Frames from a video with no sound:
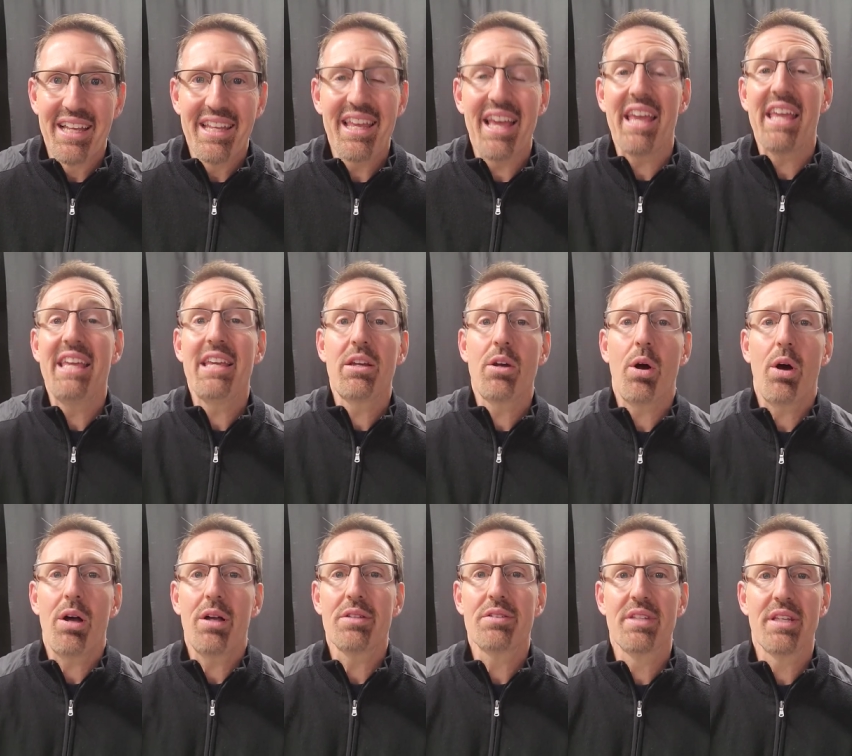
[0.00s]
Yeah, he
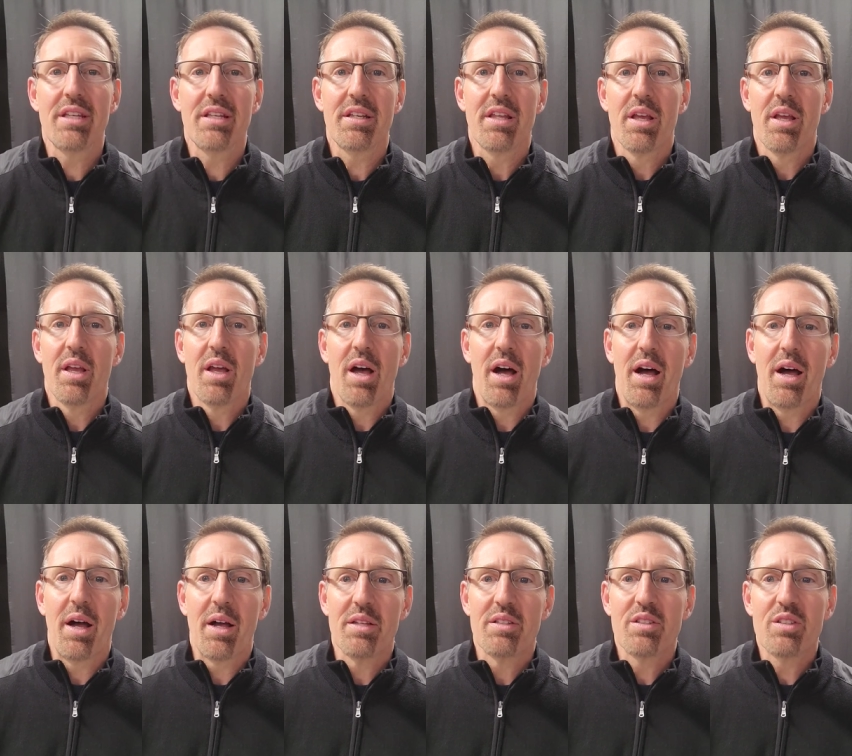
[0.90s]
calls it
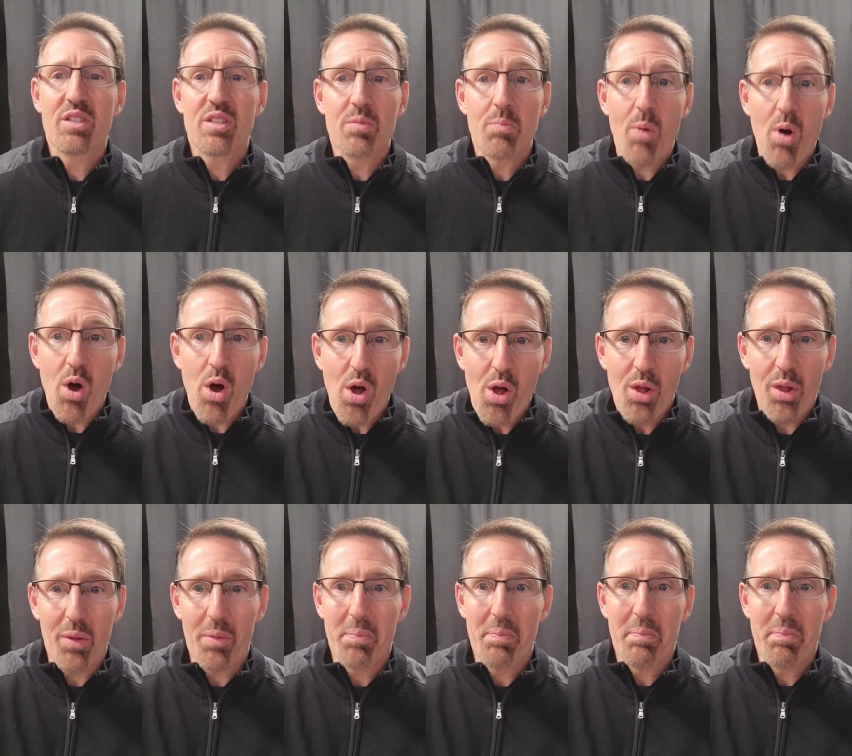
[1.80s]

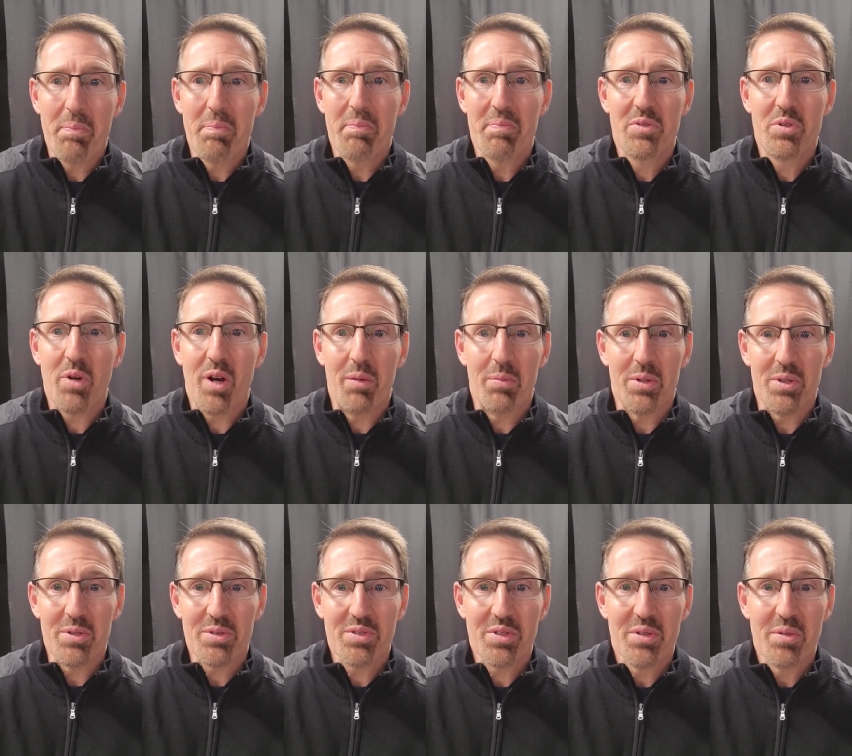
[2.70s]
small
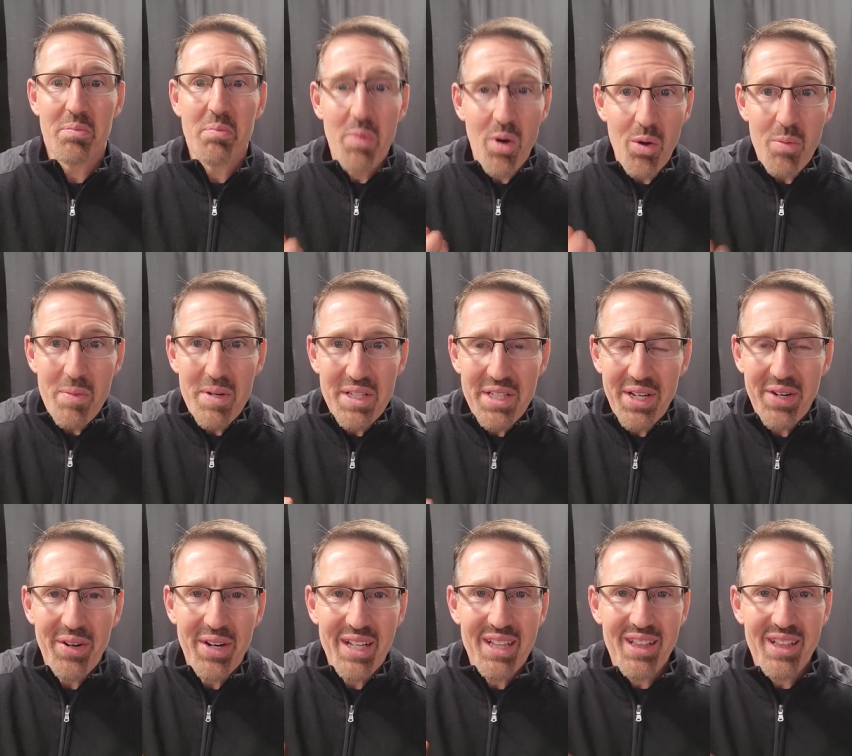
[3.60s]
troubles,
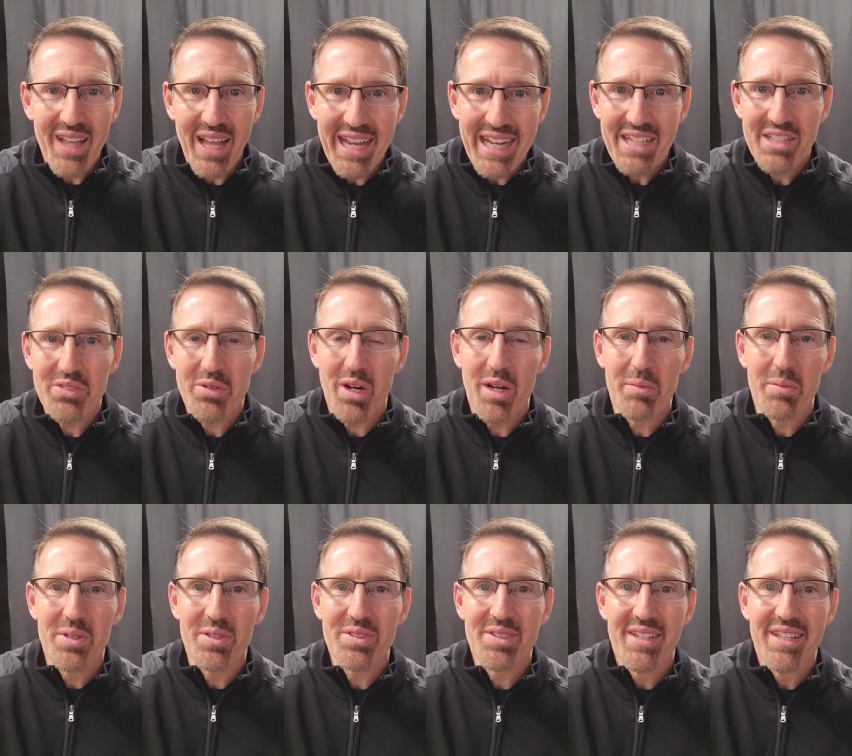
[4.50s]
momentary light
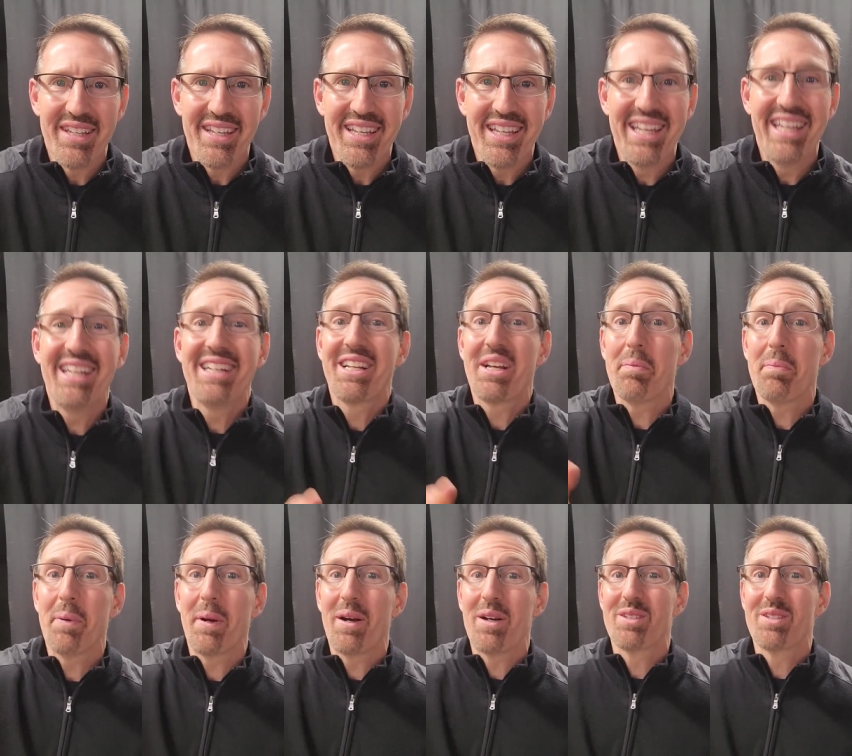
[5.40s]
troubles in
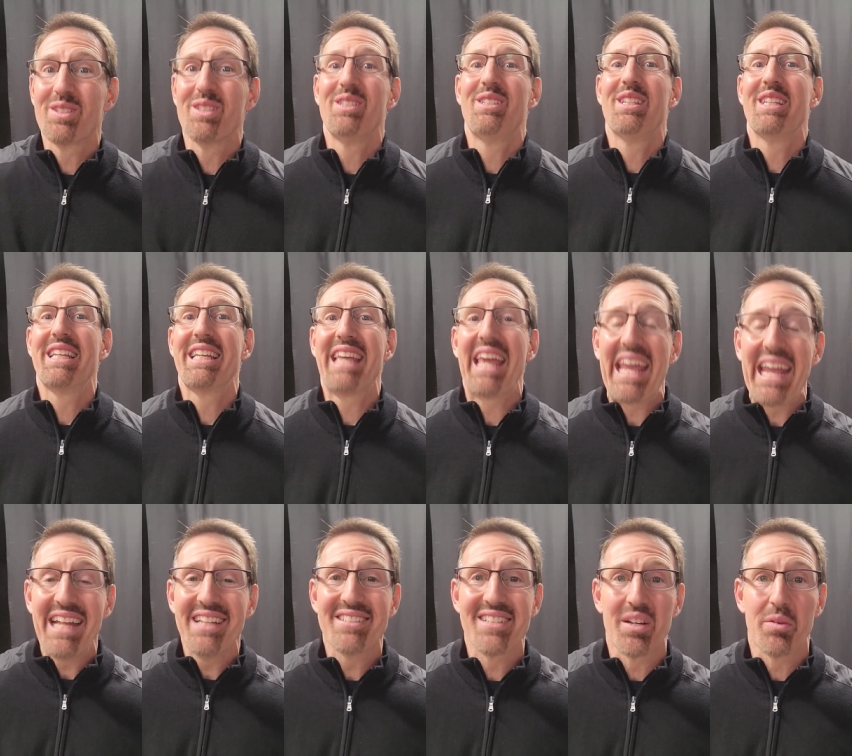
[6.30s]
comparison to the
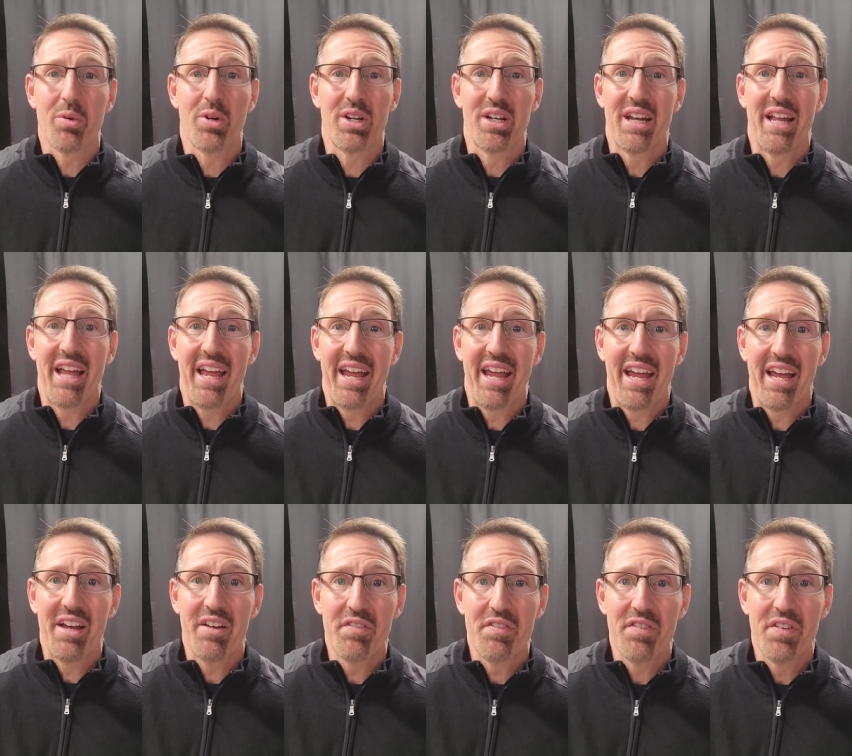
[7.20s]
gains that we're going to
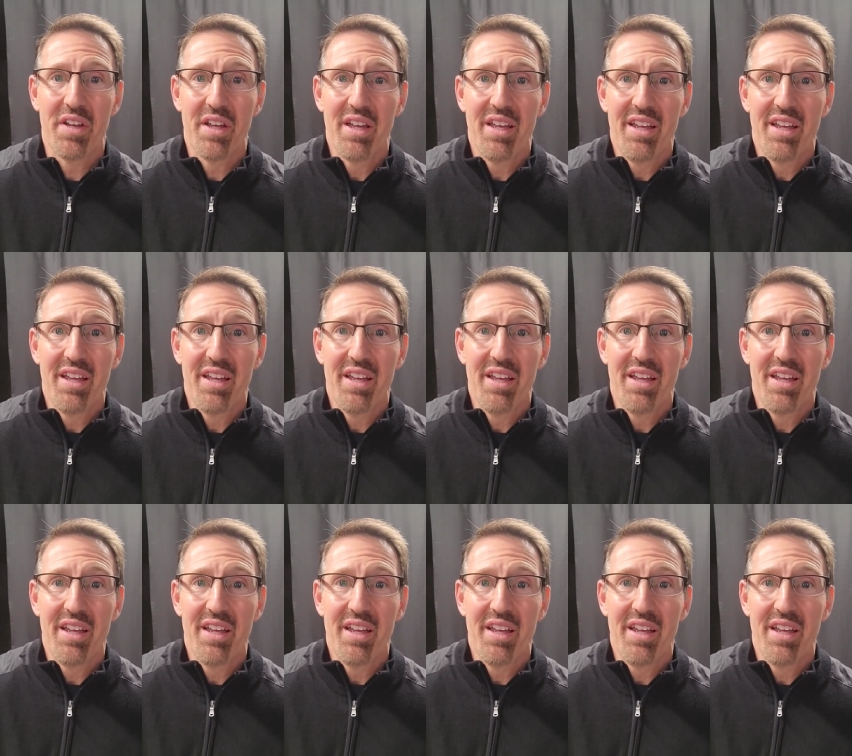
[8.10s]
have.